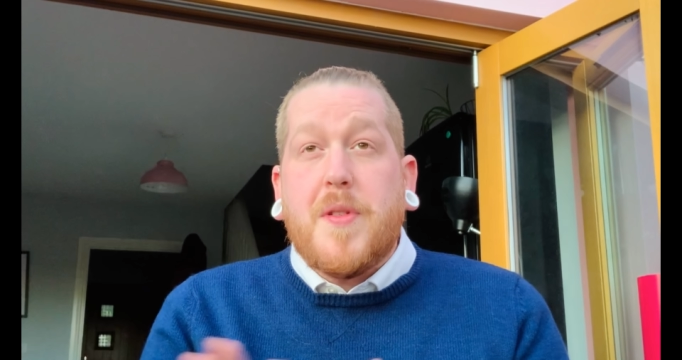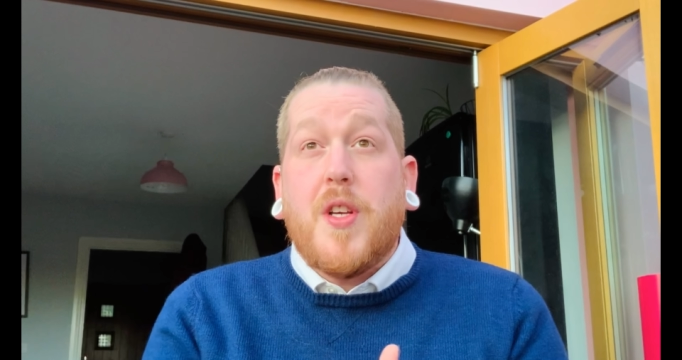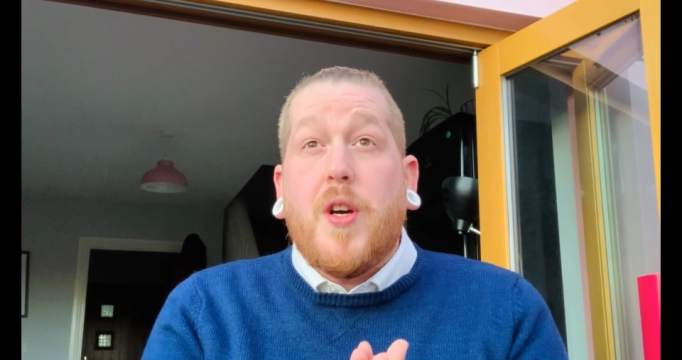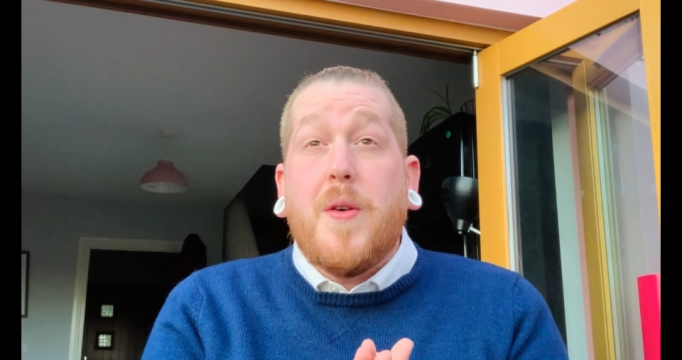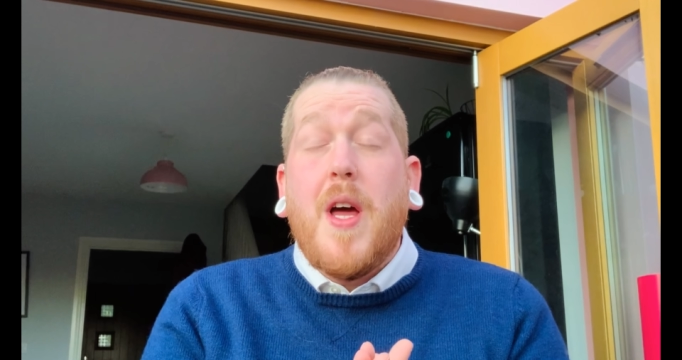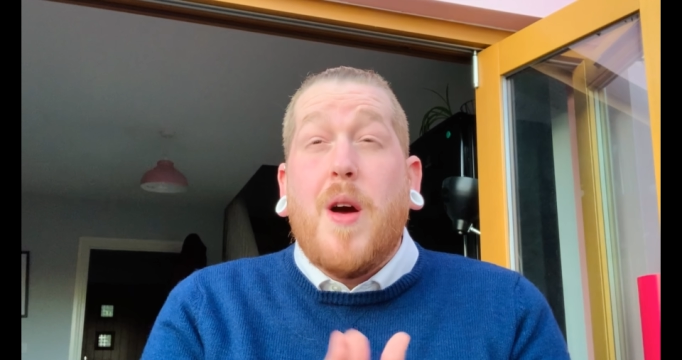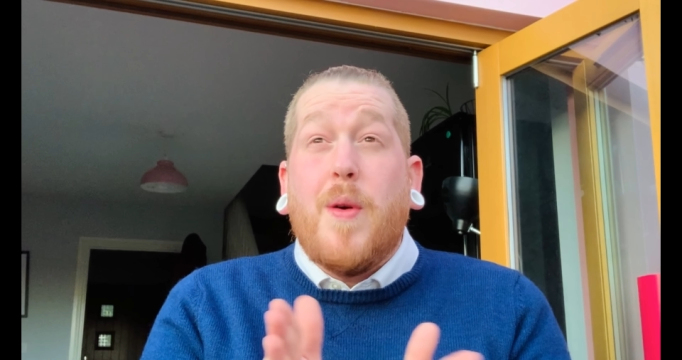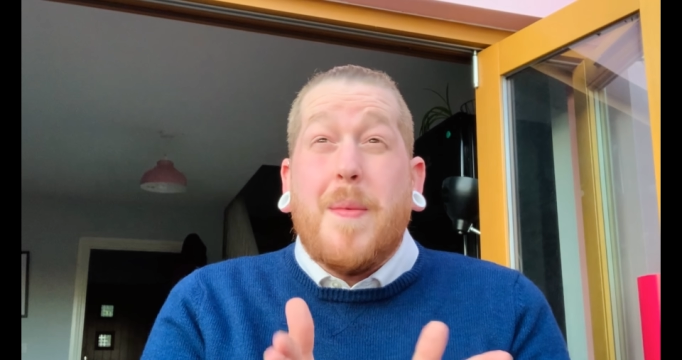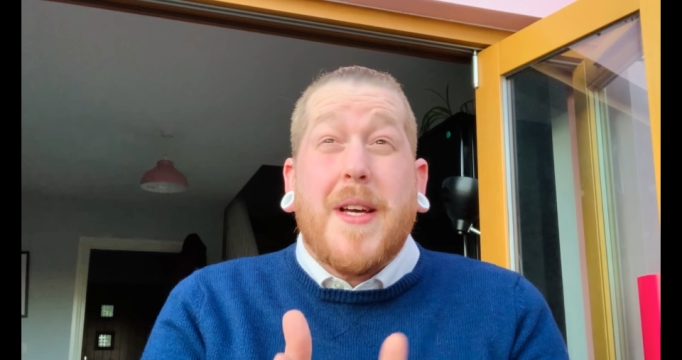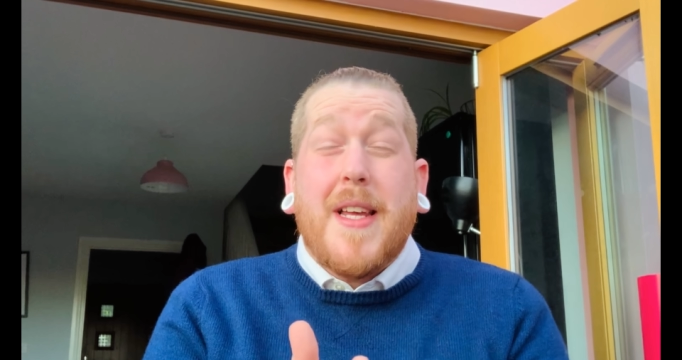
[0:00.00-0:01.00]
So
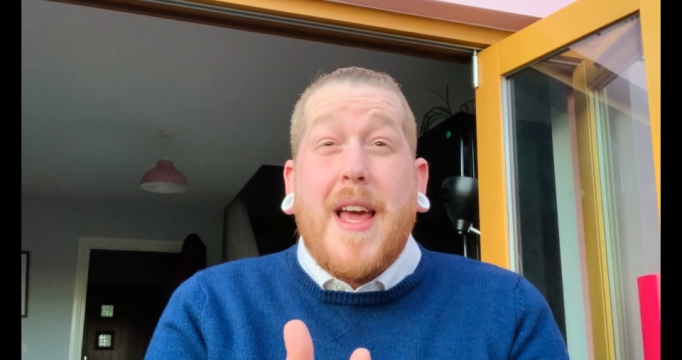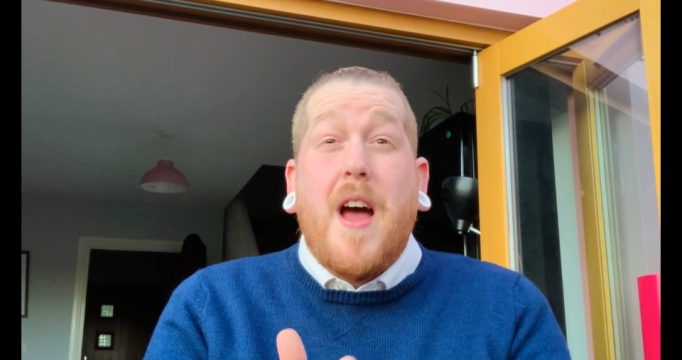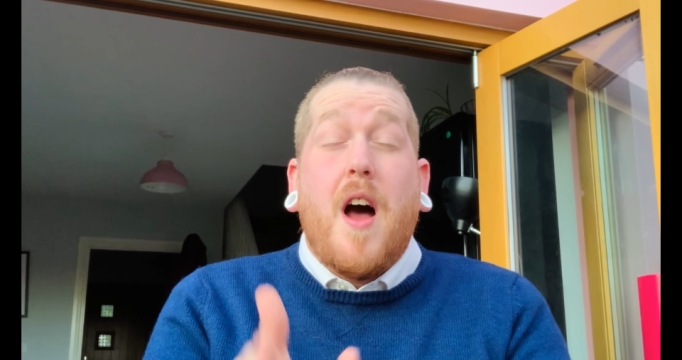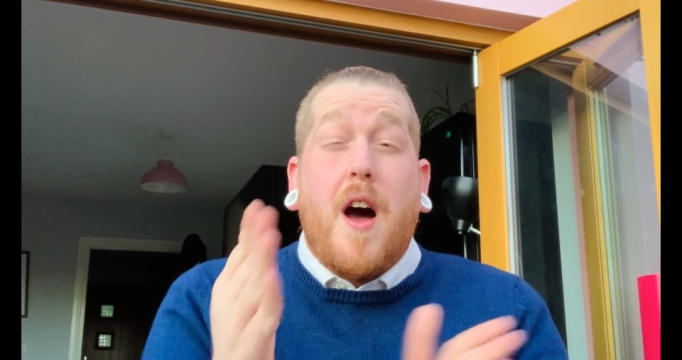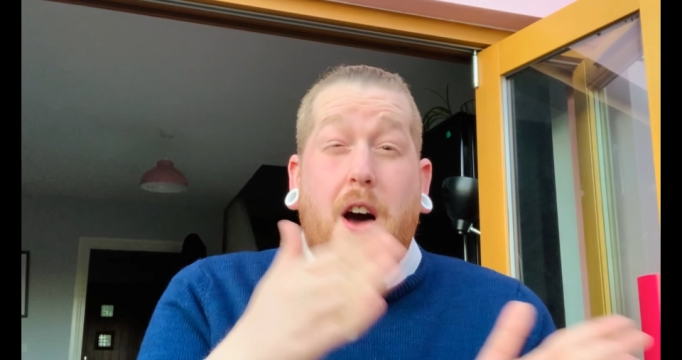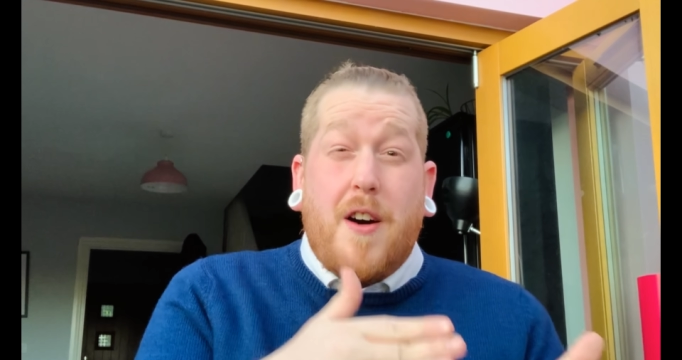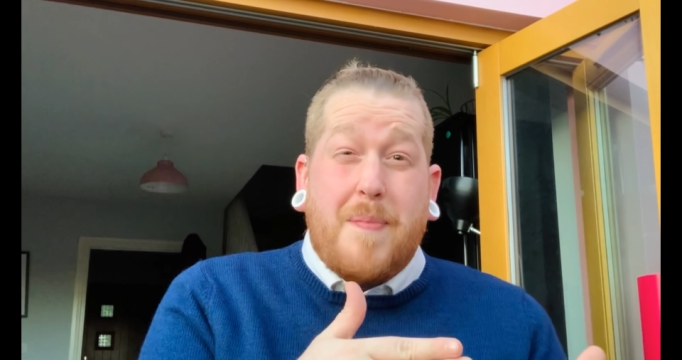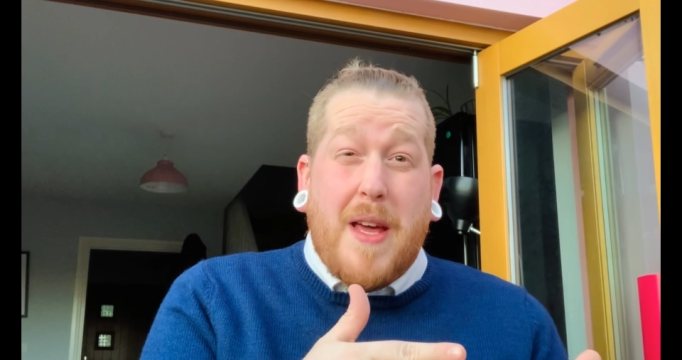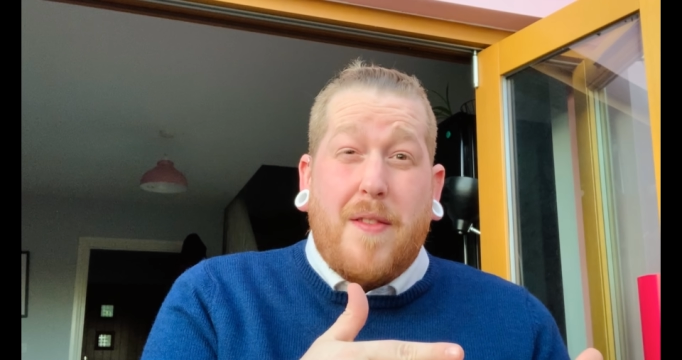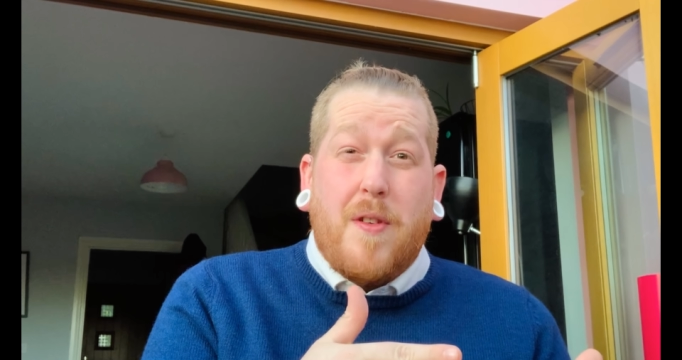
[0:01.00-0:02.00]
we were going to get half
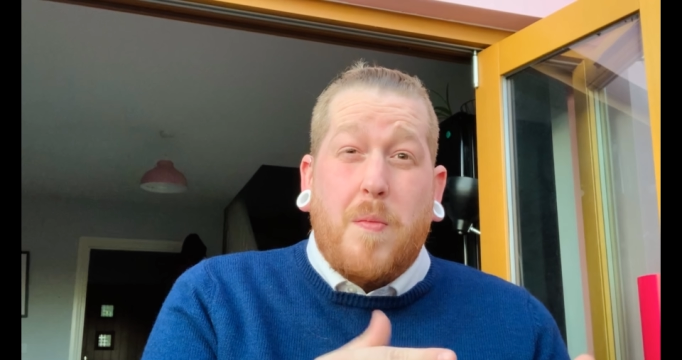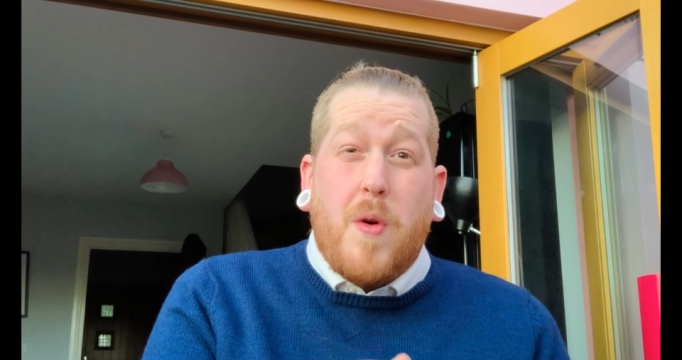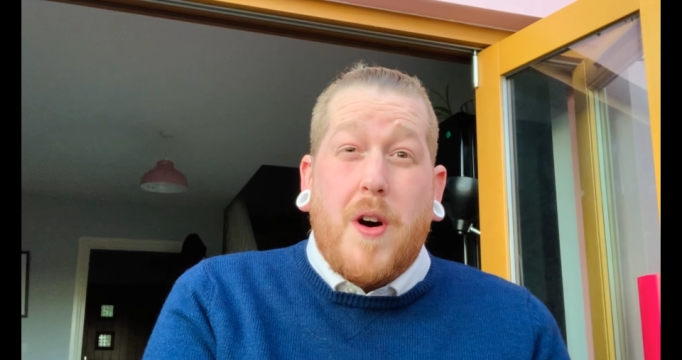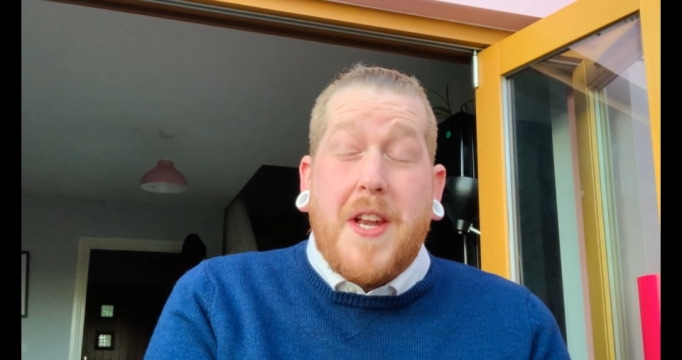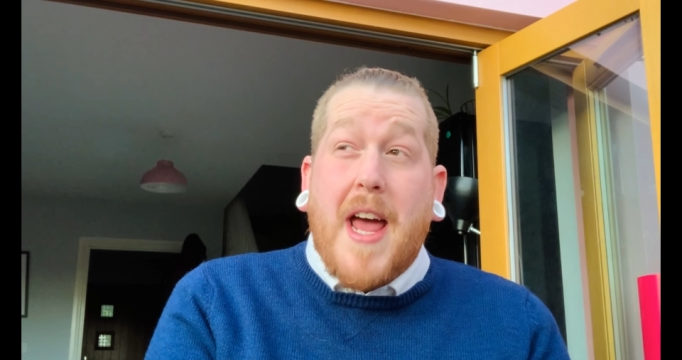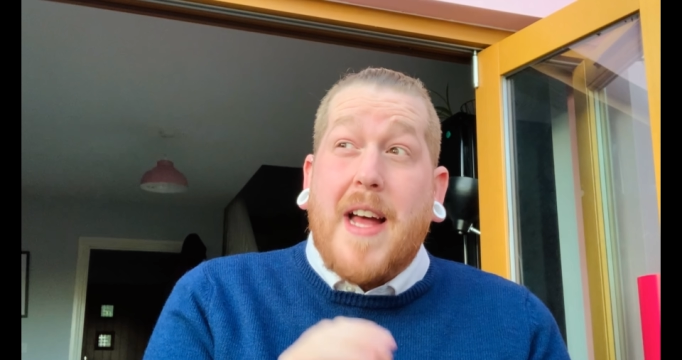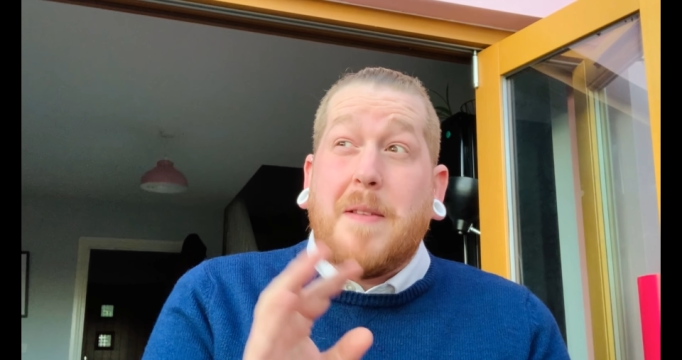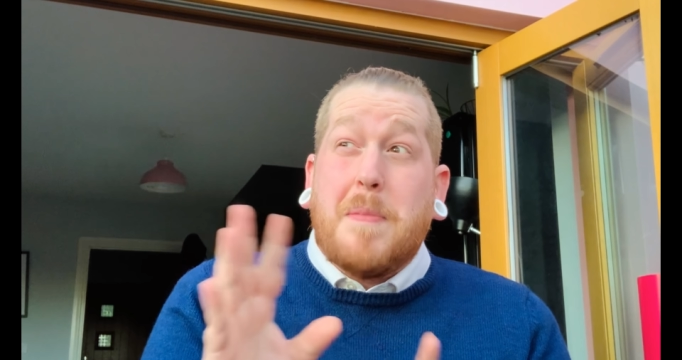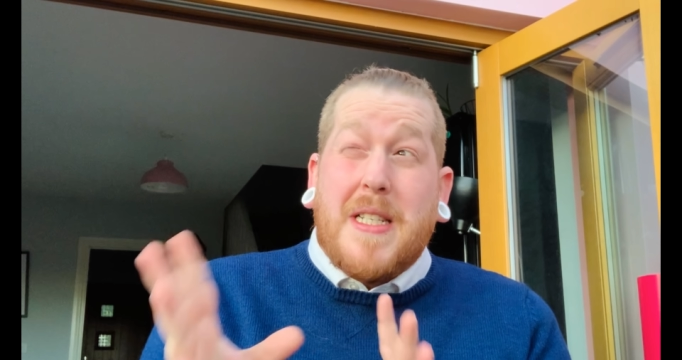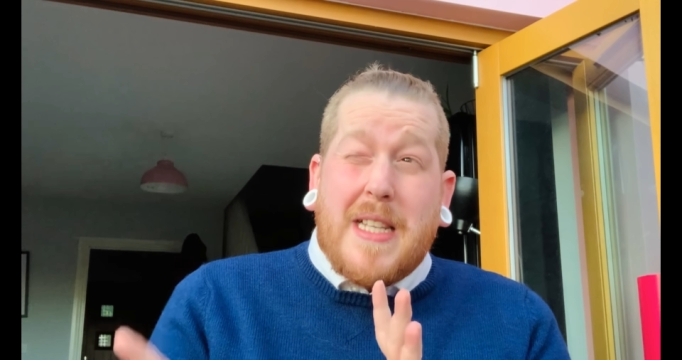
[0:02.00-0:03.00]
pay from one
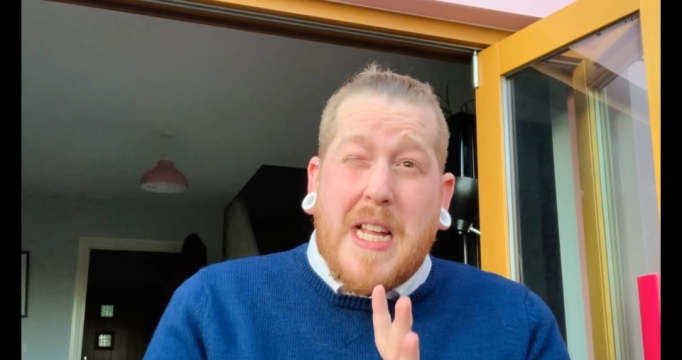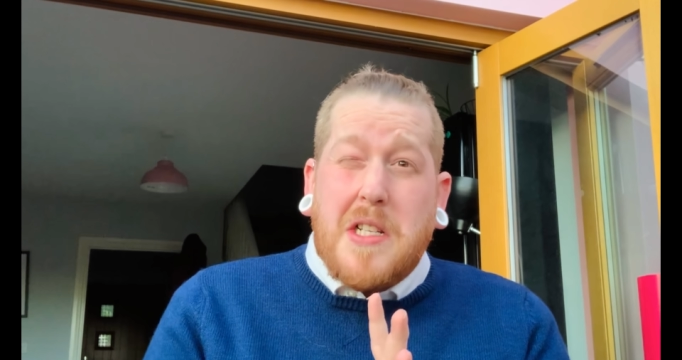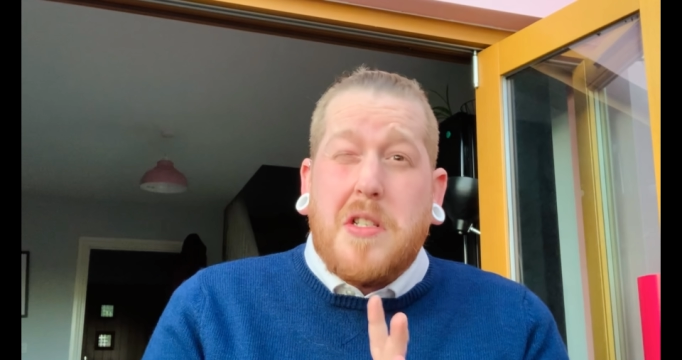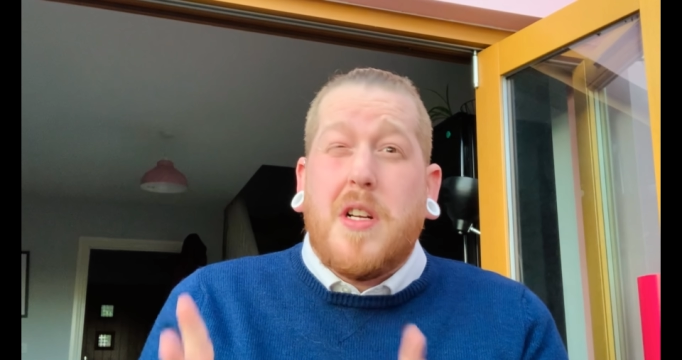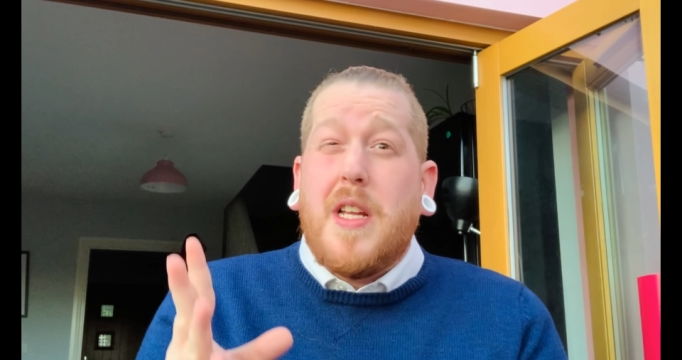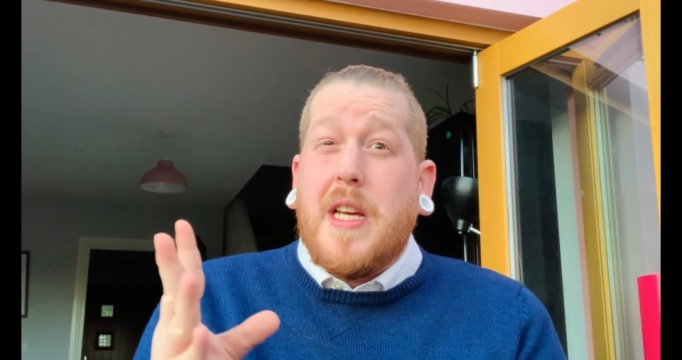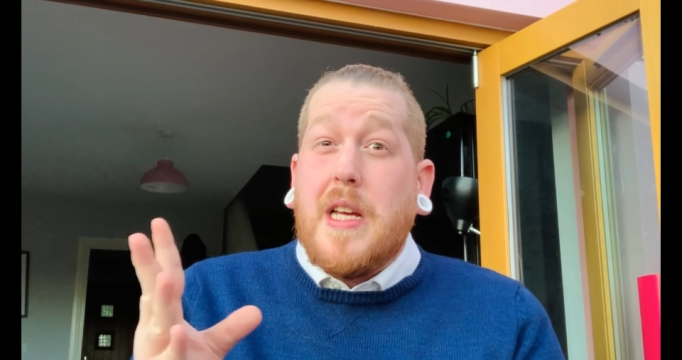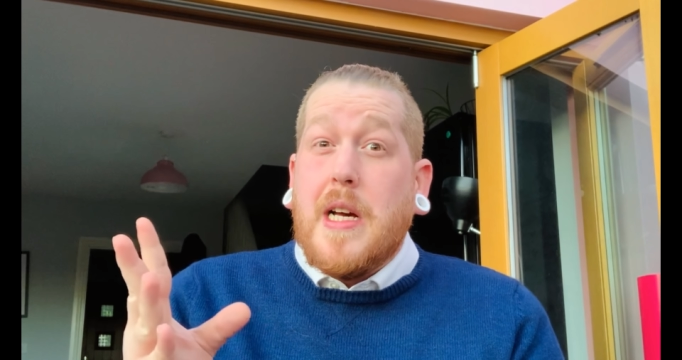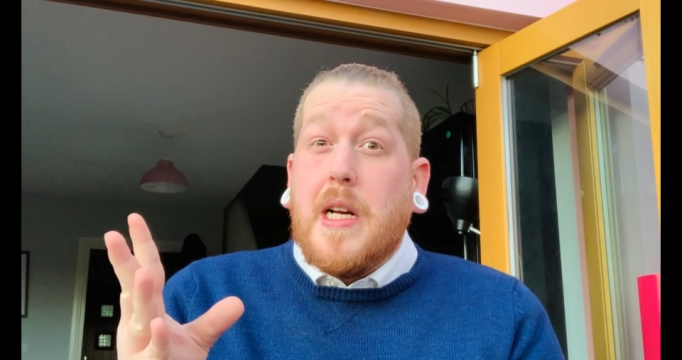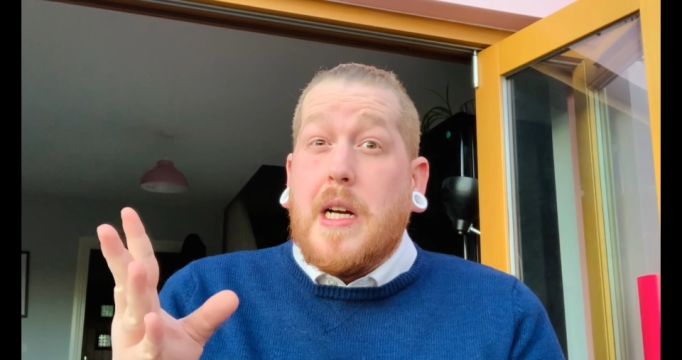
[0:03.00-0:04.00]
and potentially